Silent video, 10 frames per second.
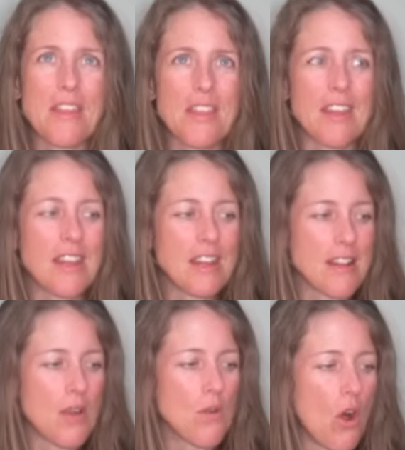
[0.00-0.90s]
thinking
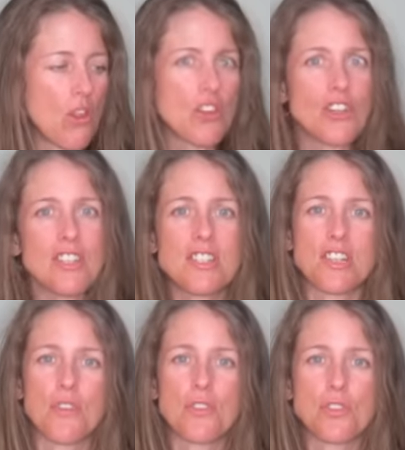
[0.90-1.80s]
that all the good
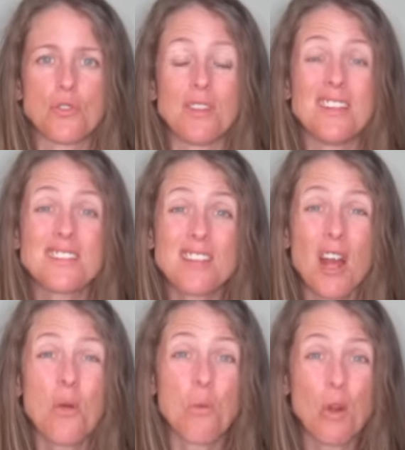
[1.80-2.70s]
stuff you're doing is
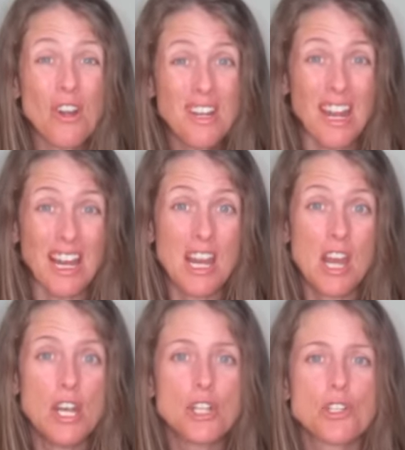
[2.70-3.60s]
not working.
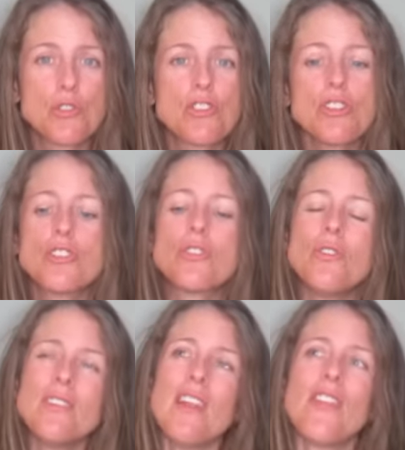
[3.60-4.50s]
So just
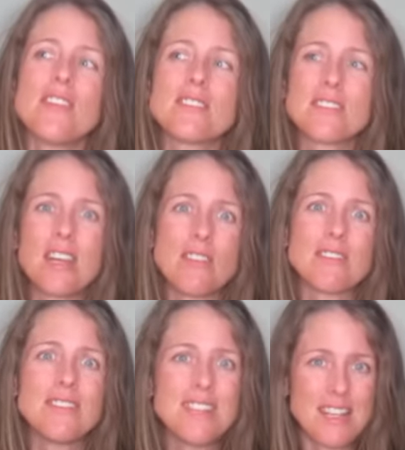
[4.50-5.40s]
don't let the
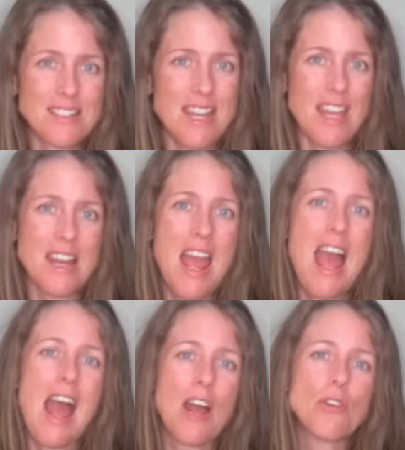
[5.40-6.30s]
scale dictate
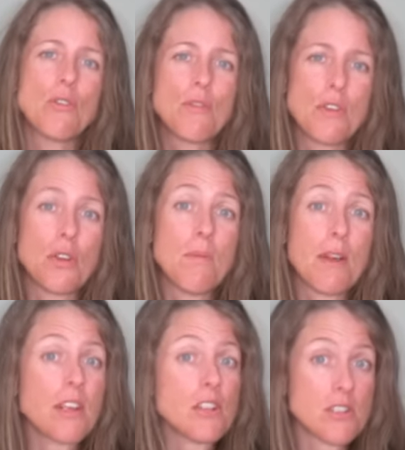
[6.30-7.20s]
how you feel
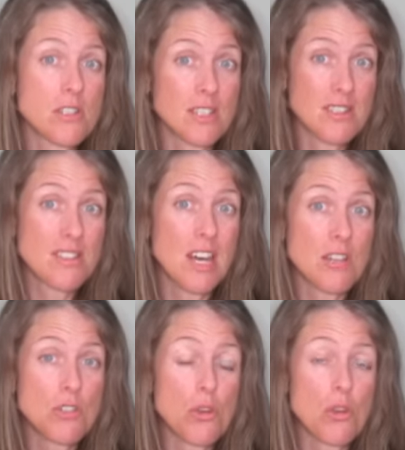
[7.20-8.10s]
about your
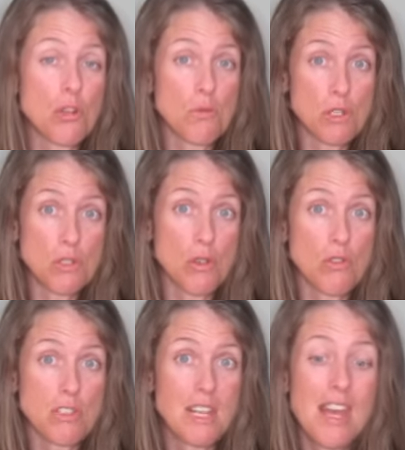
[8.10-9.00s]
success or your
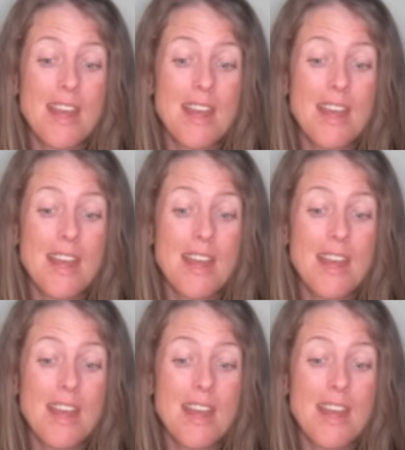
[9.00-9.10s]
results.